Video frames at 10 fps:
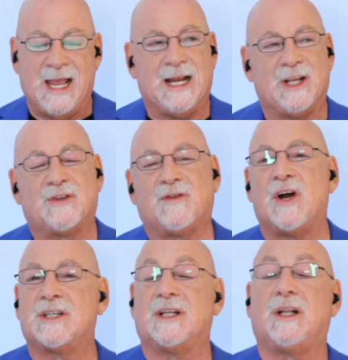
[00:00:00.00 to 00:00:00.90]
And as
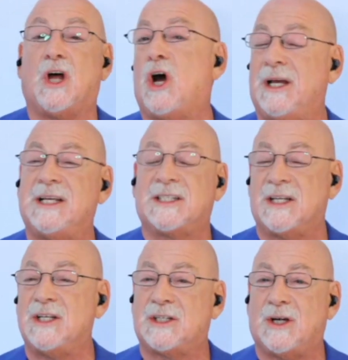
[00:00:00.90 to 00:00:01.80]
far as the law is
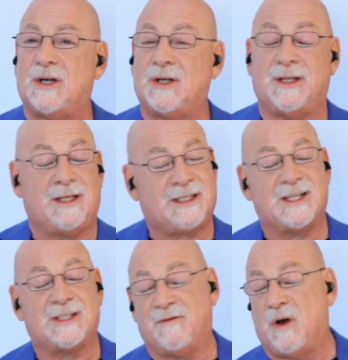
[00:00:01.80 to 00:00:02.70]
concerned, in this
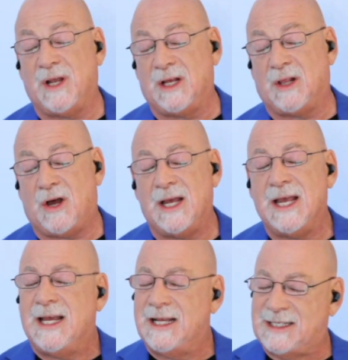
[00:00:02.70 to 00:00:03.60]
case, voting law,
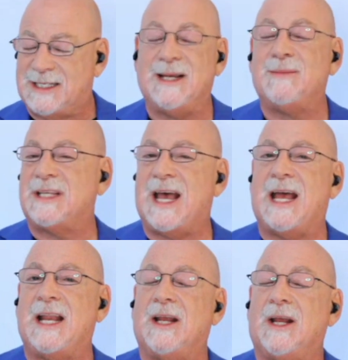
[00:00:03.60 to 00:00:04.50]
it seems
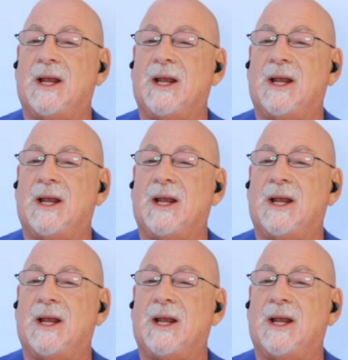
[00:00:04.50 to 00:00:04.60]
that